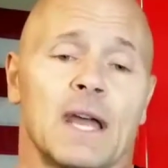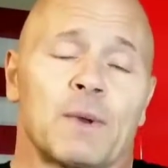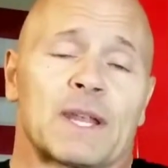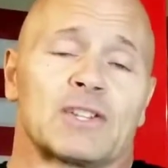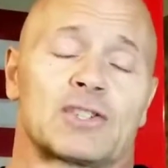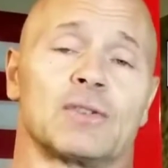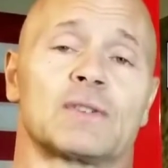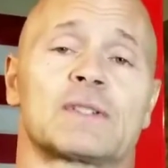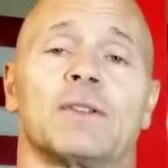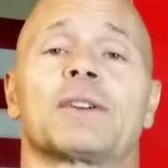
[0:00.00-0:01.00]
And we can
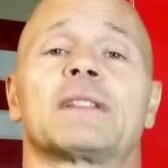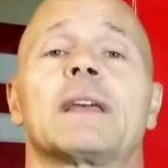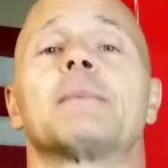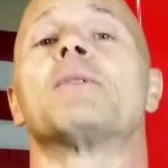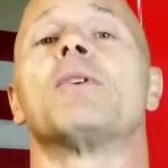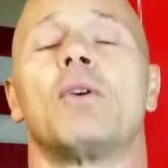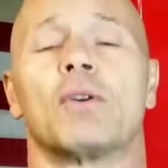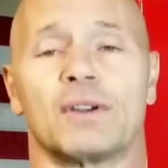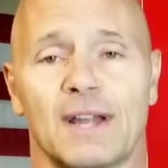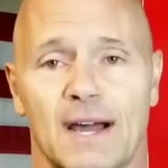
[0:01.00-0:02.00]
choose to look at them
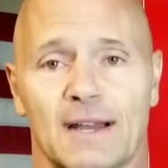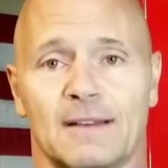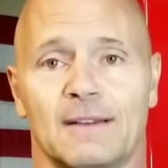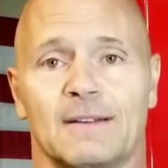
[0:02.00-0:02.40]
or not.